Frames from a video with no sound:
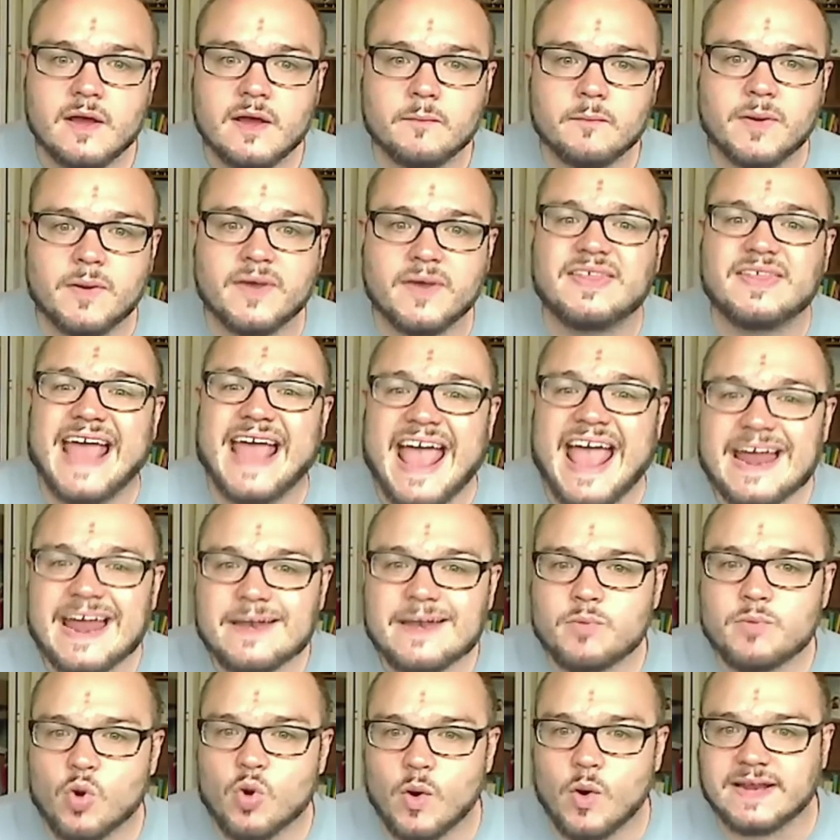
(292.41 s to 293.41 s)
but the
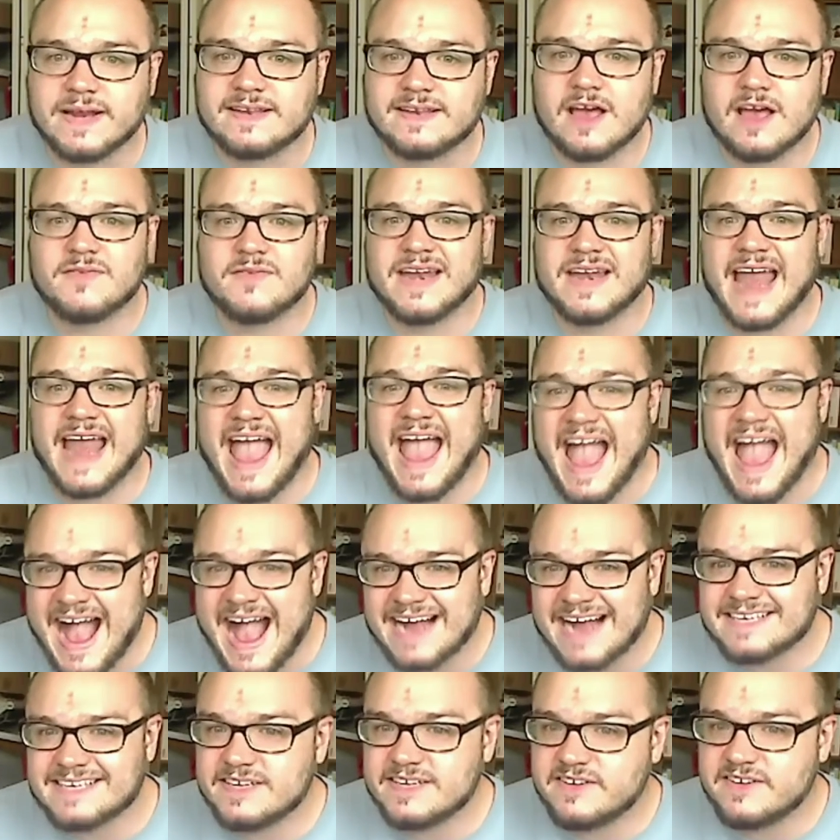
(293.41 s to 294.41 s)
endpoint of an
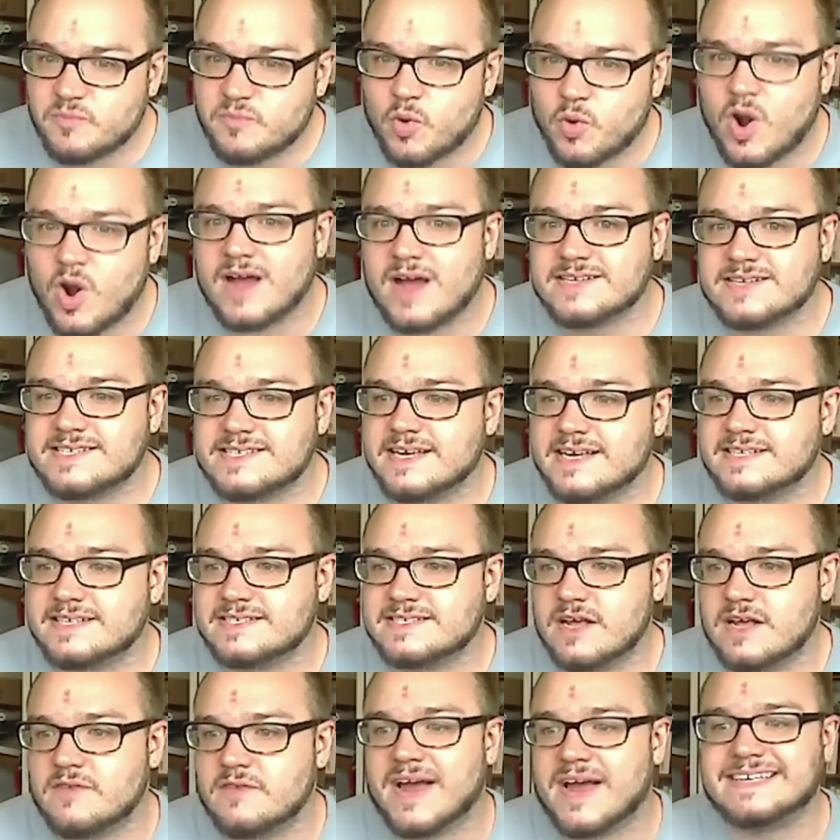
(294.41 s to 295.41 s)
active process
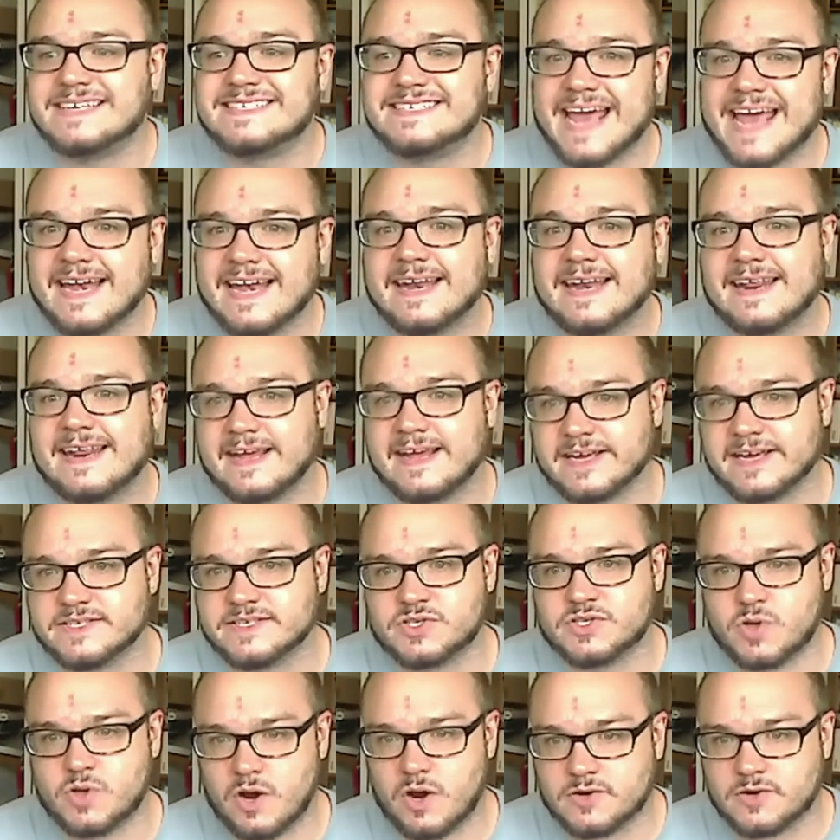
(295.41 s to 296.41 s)
of identity
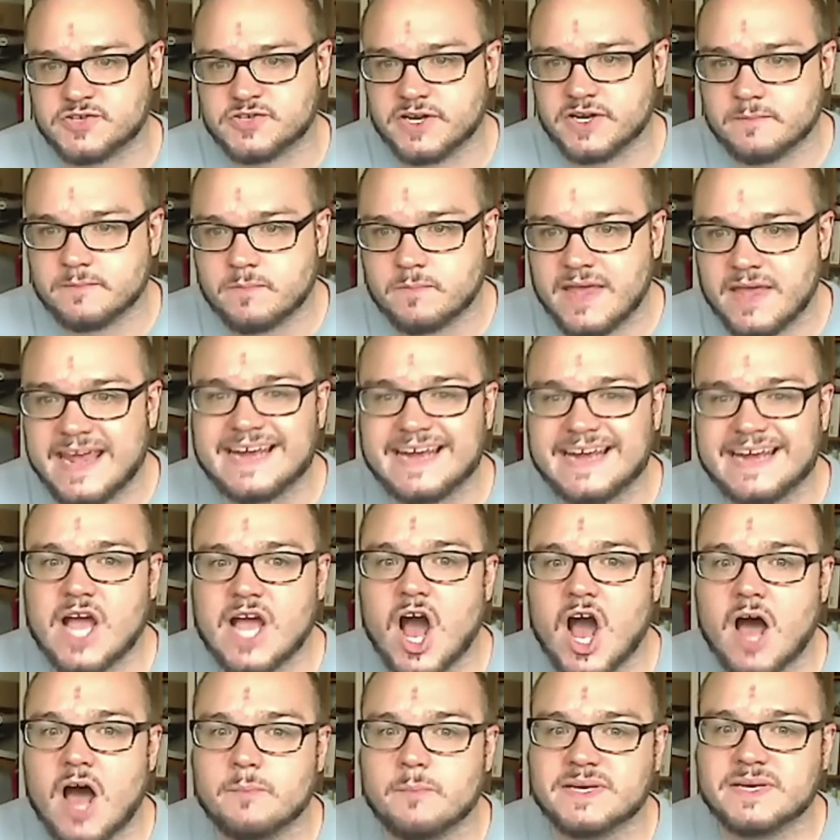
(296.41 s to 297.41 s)
construction in
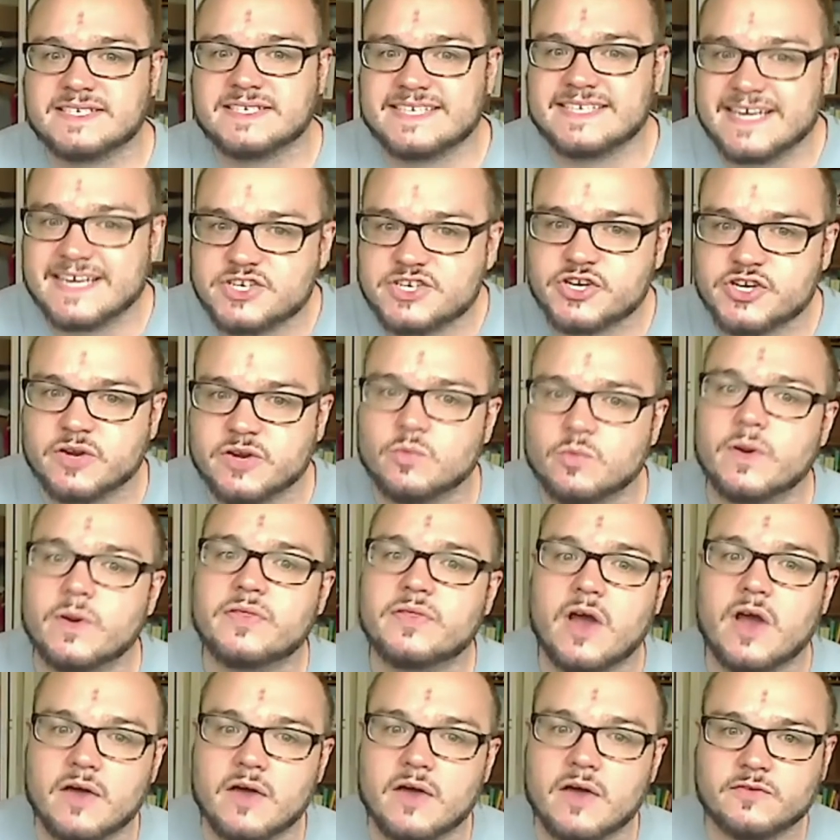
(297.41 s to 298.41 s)
competition with
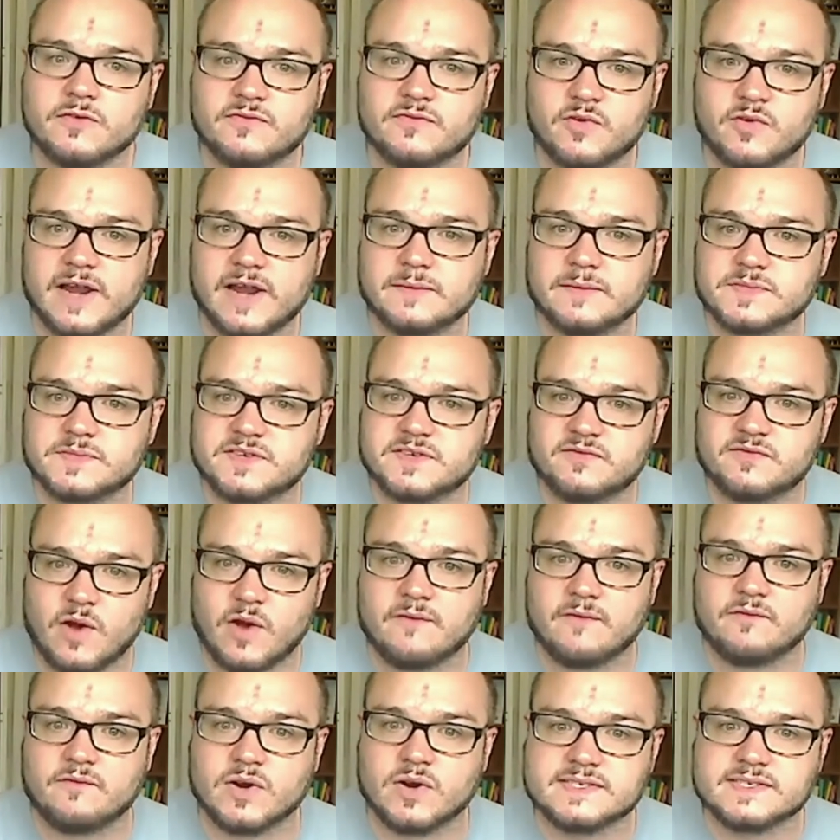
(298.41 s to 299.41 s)
other frames of
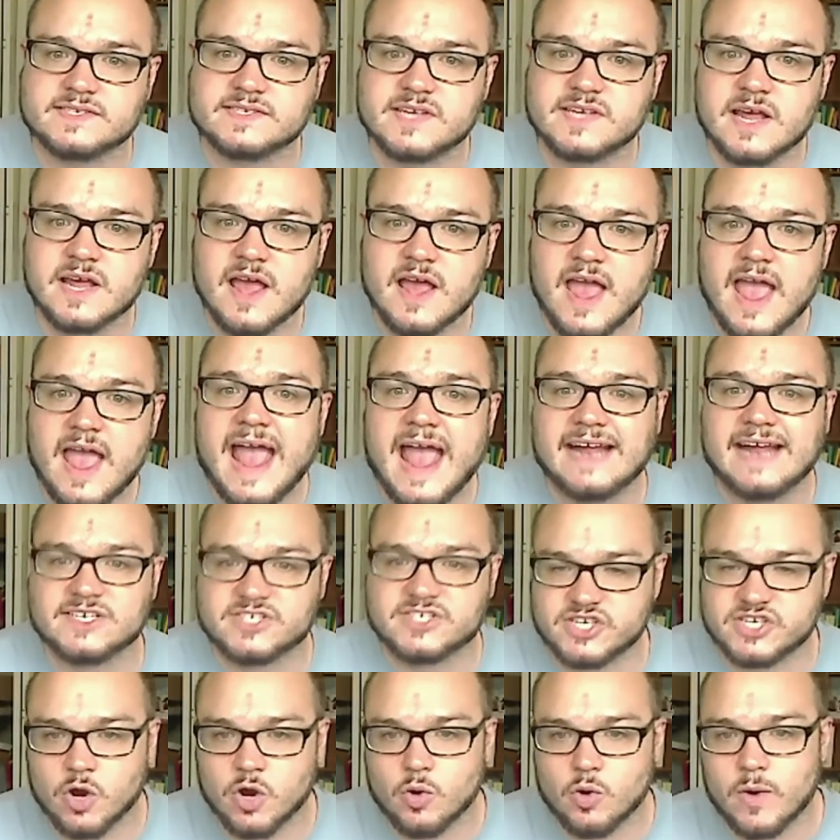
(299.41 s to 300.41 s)
reference and
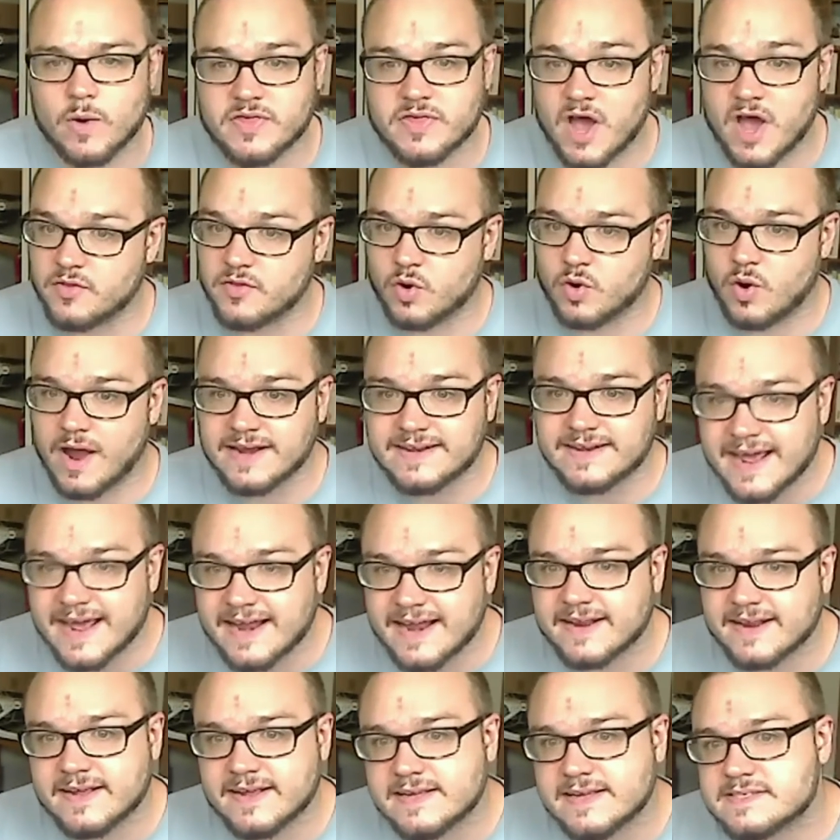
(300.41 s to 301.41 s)
so with other
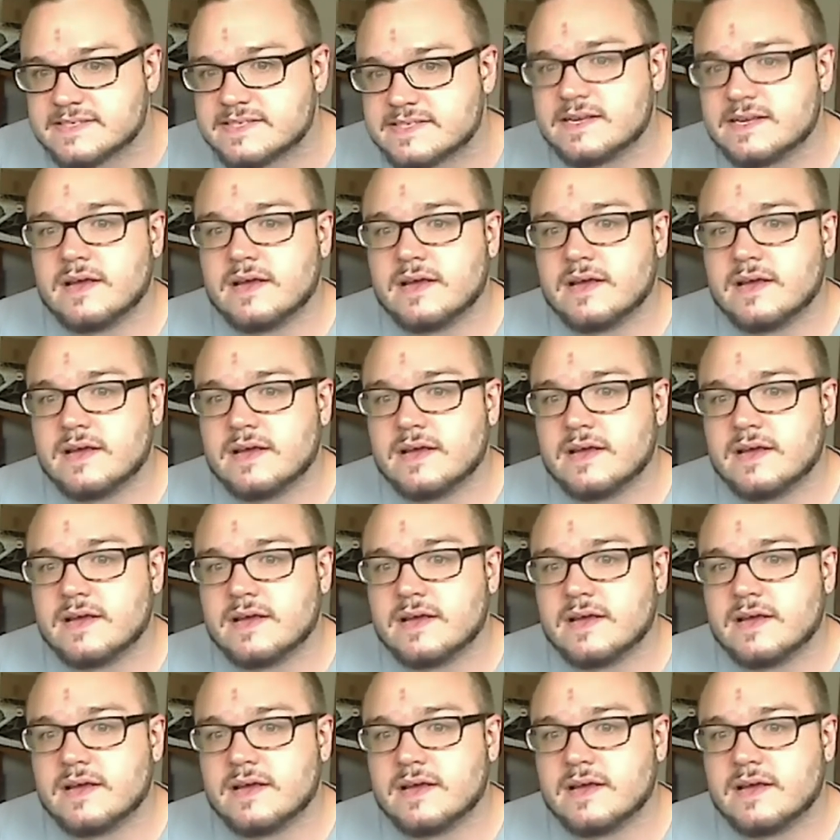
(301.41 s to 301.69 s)
identities.